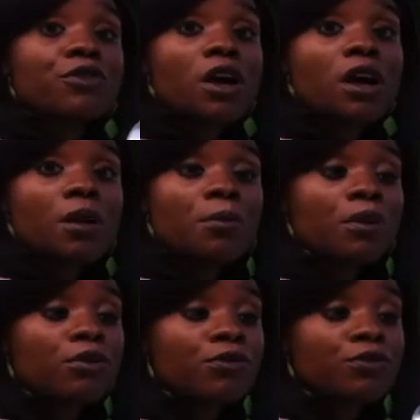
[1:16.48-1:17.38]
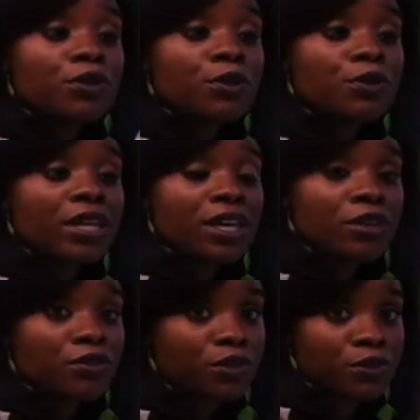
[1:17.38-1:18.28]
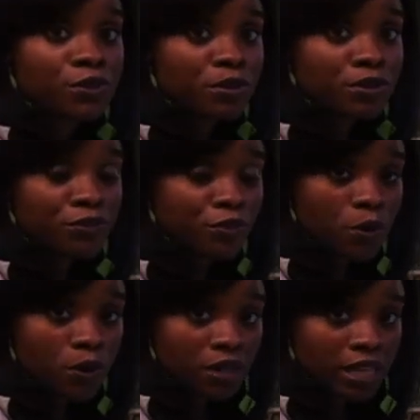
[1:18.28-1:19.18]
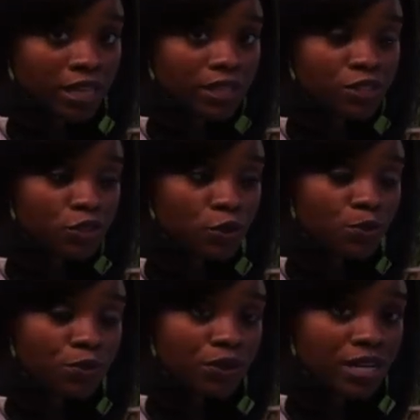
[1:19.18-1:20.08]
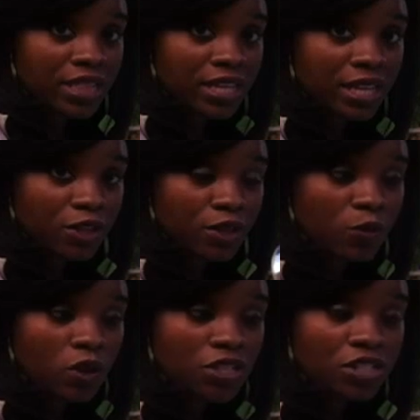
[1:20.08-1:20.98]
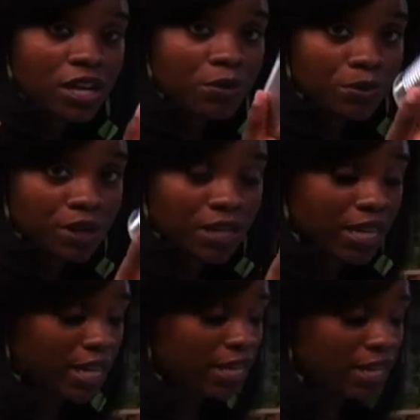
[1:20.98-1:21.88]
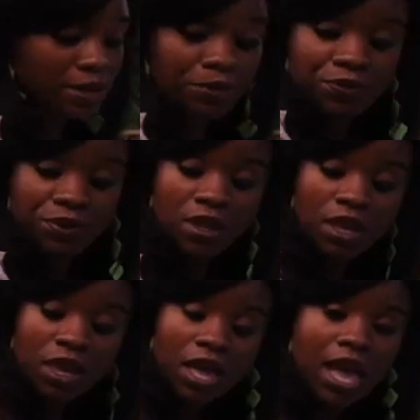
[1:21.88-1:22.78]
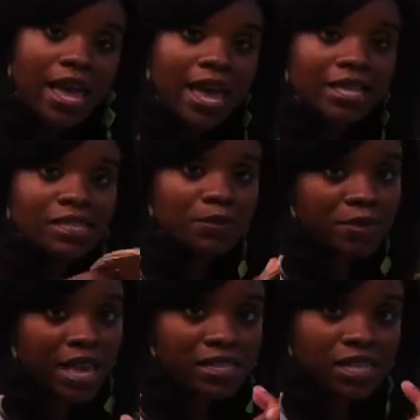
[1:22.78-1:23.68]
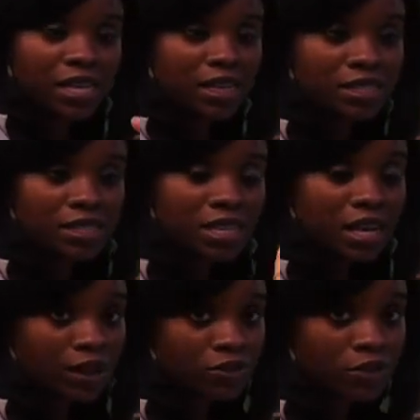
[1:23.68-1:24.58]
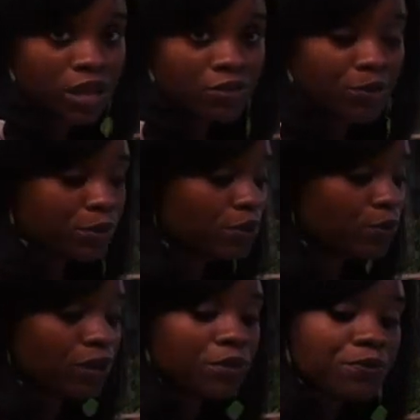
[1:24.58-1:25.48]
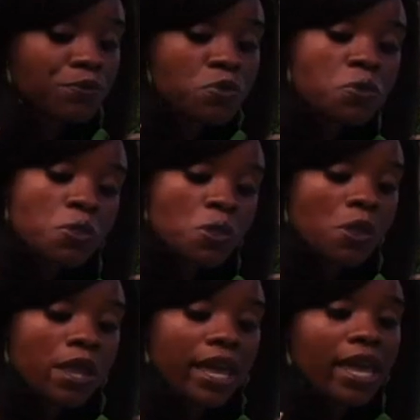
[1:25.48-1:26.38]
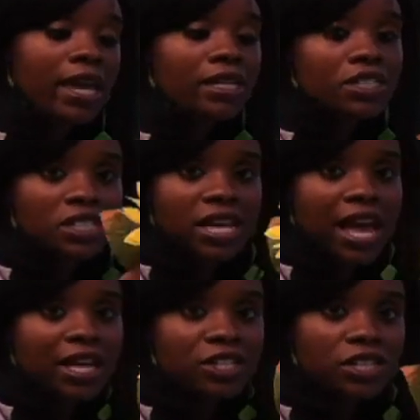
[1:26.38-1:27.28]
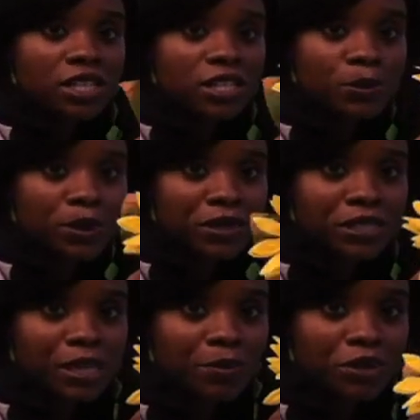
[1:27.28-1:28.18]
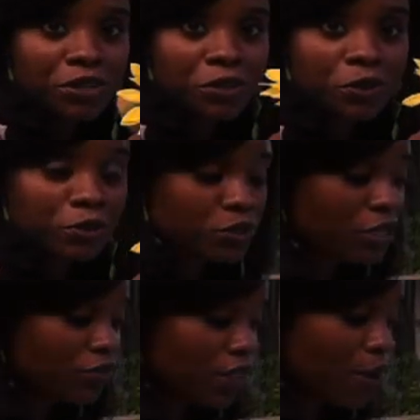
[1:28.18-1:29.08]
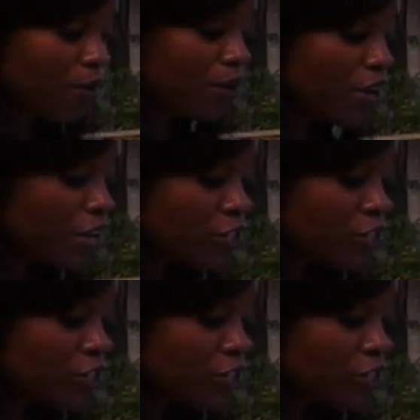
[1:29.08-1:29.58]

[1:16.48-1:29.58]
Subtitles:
From food that you've used before, like soup or anything, you can wash it out and put a can in. I had some baskets that I also got from Goodwill. And just to add to the experience, I put in a little sunflower.